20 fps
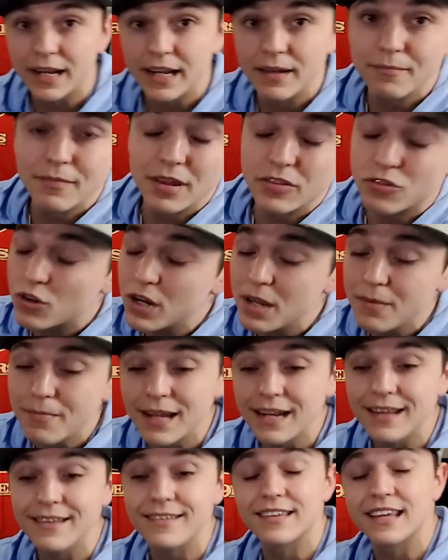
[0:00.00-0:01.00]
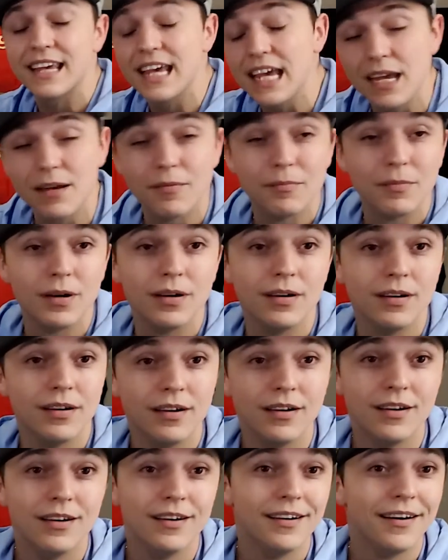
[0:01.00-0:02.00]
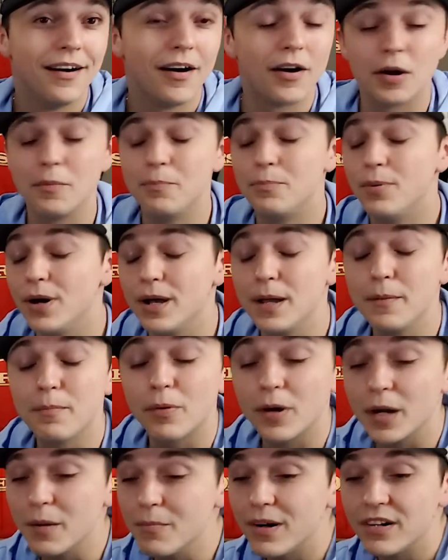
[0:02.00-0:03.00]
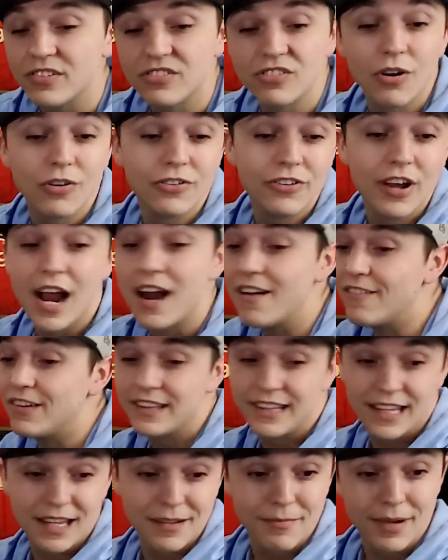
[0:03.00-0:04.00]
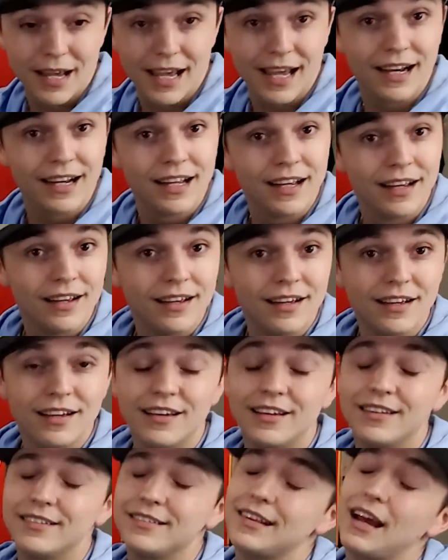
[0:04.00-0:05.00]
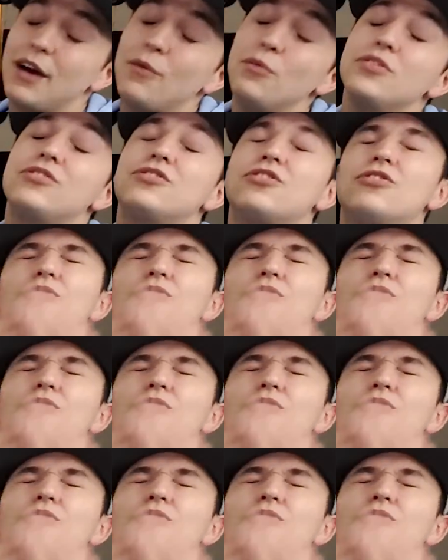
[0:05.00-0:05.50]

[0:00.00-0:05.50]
minutes. Three minute scheme on a book. He pretty much told you everything, man. That was